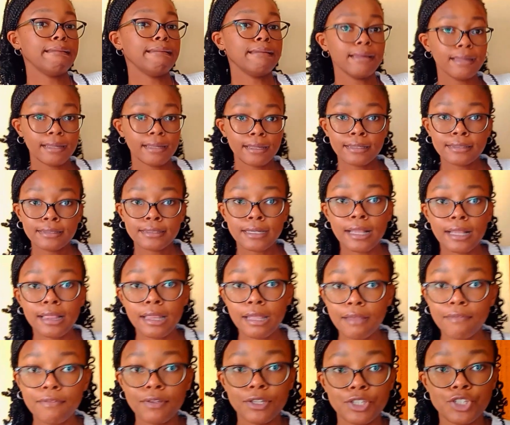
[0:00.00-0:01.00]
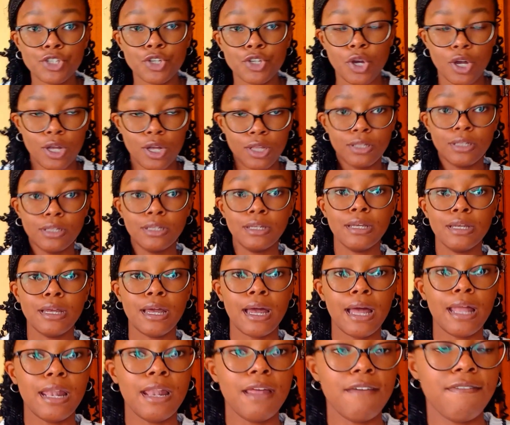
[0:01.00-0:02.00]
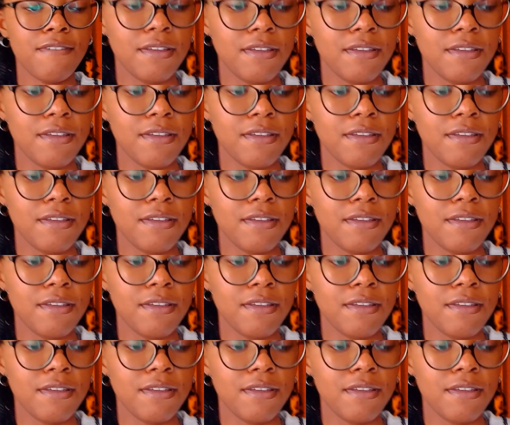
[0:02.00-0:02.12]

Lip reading: and I love it, y'all. I love